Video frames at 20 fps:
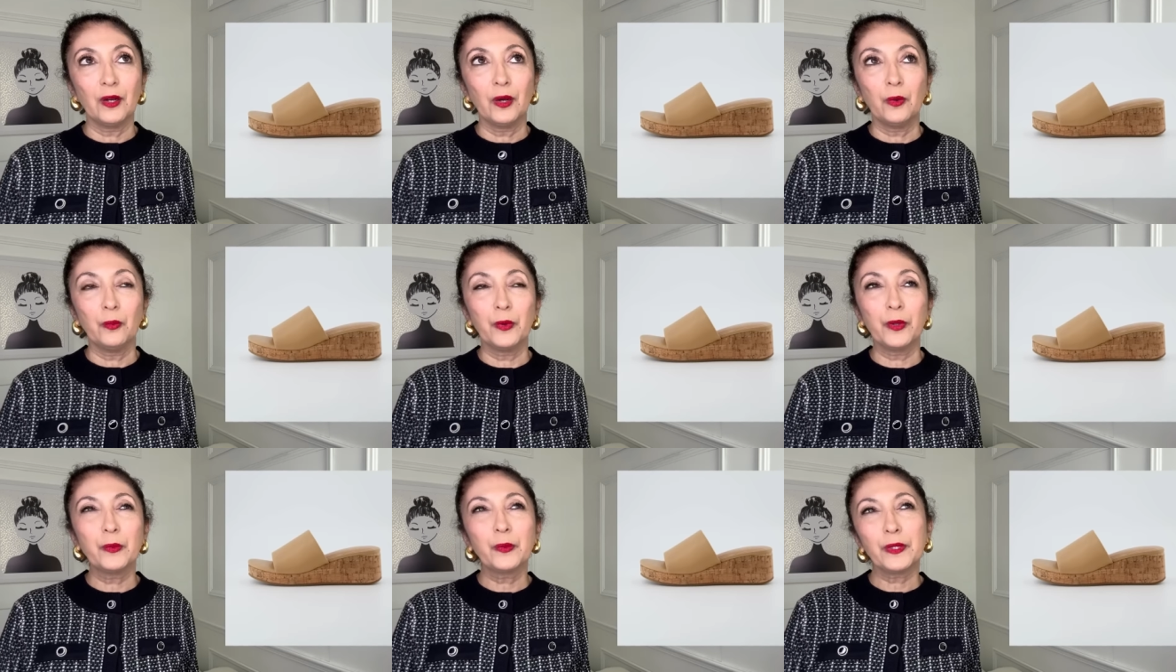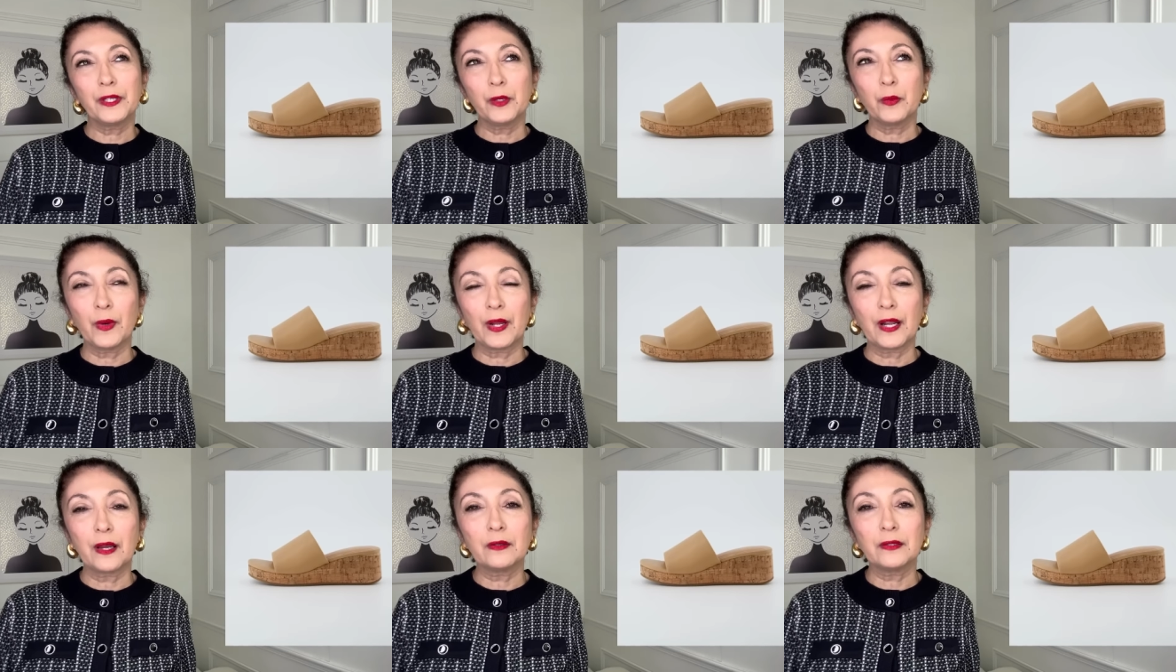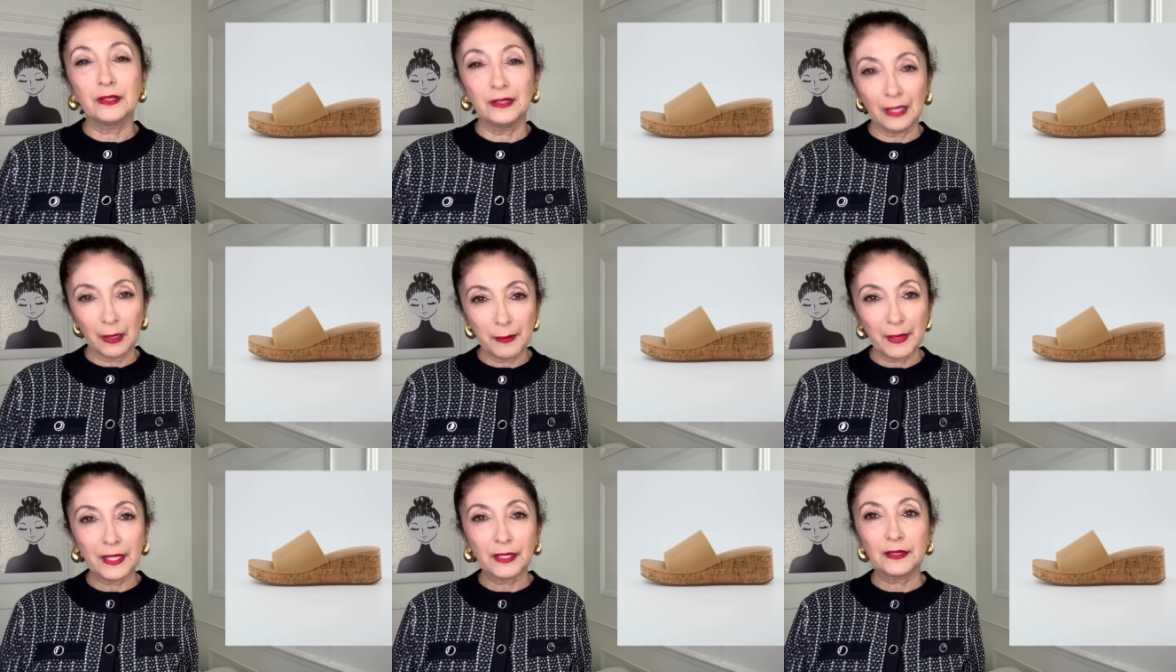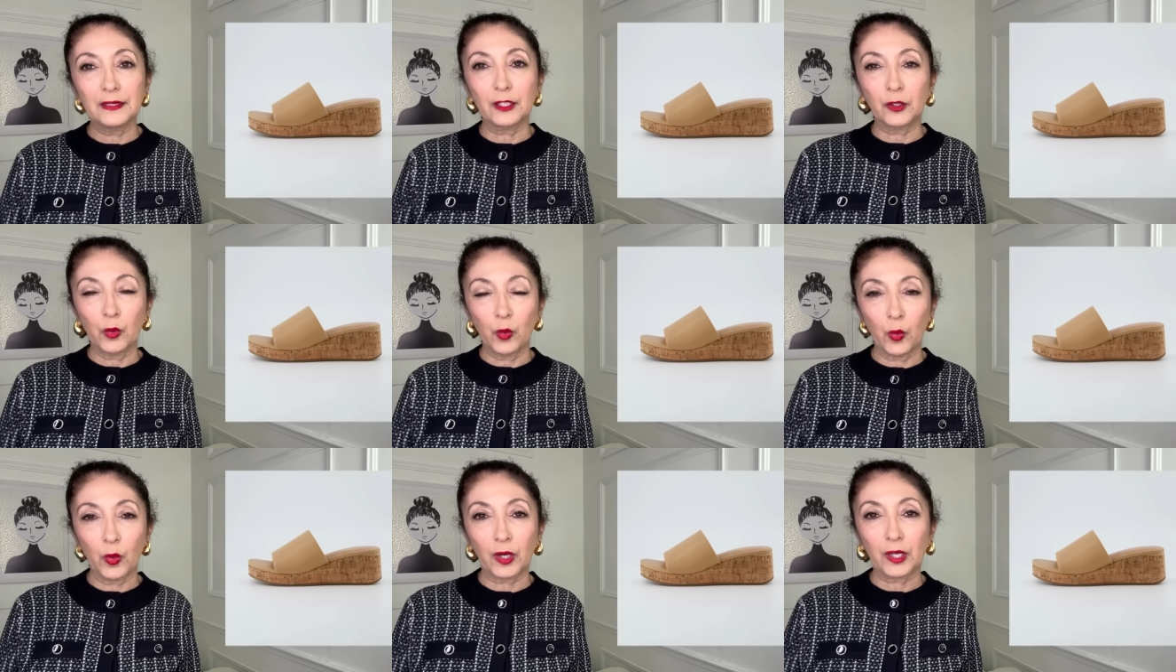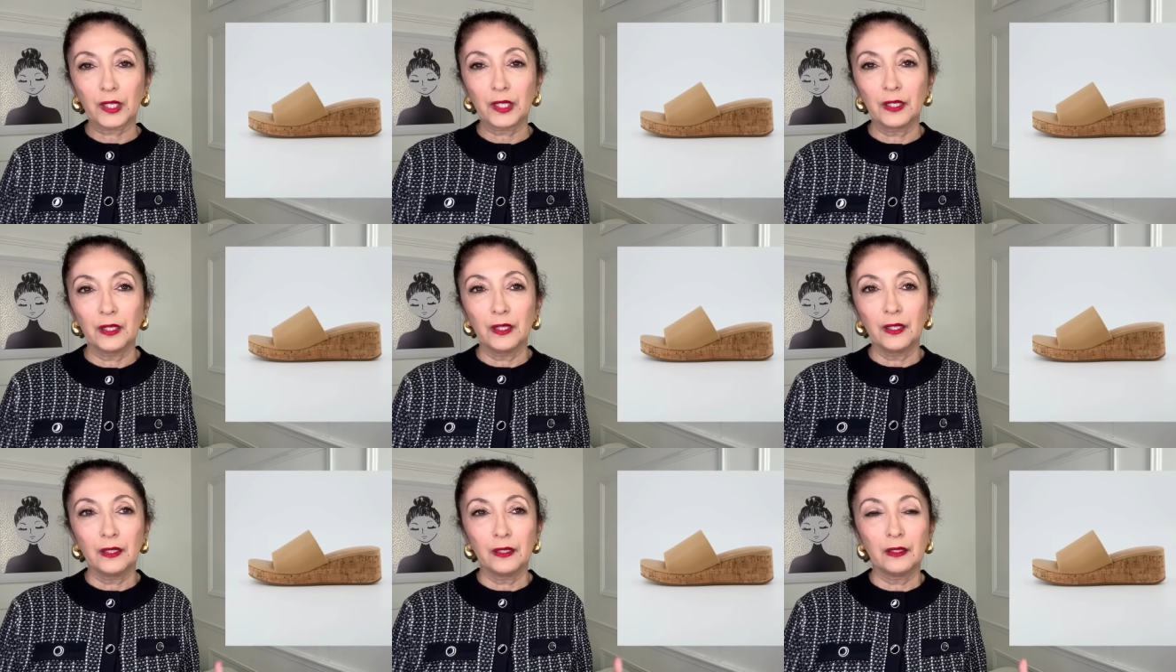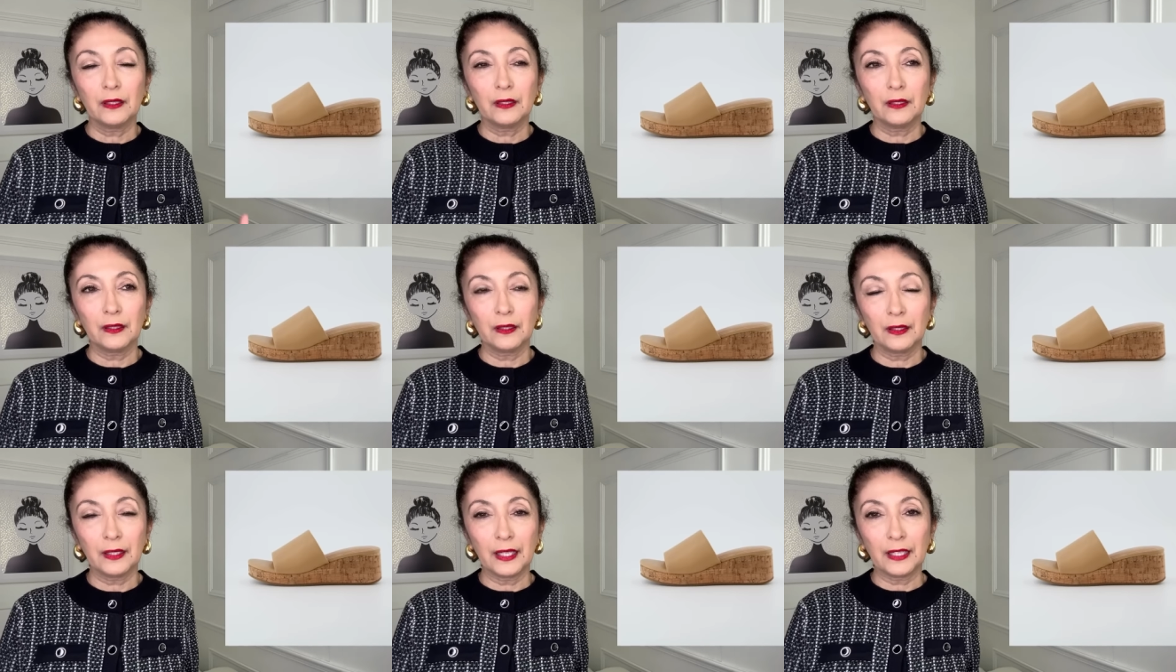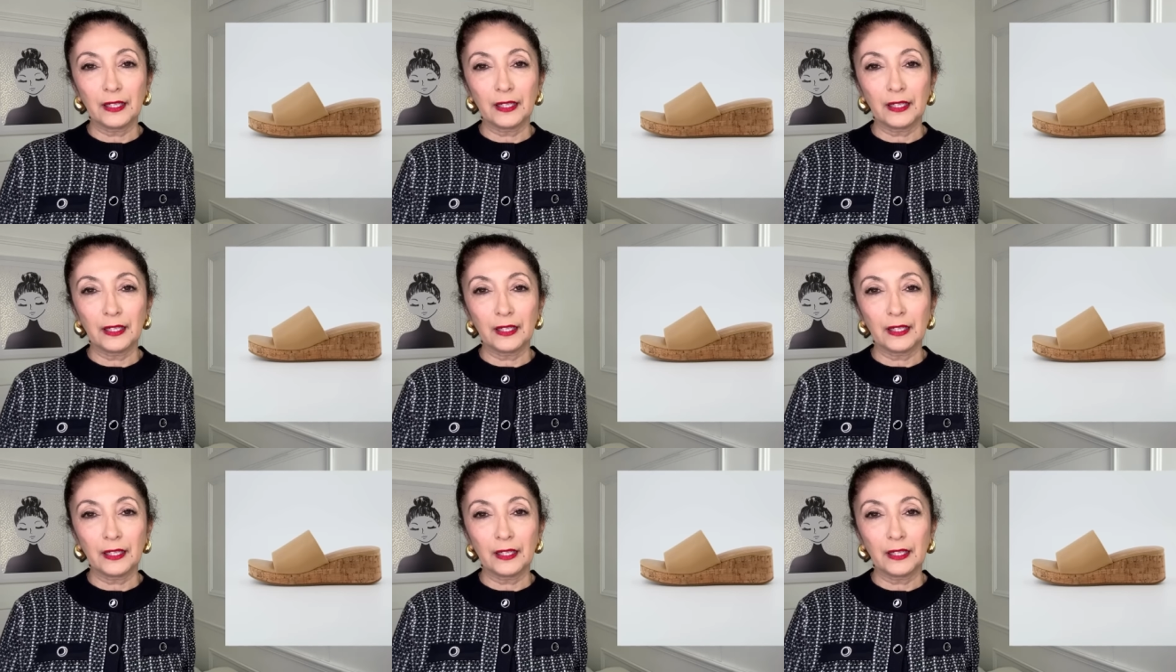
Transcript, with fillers: We really want to limit the cork in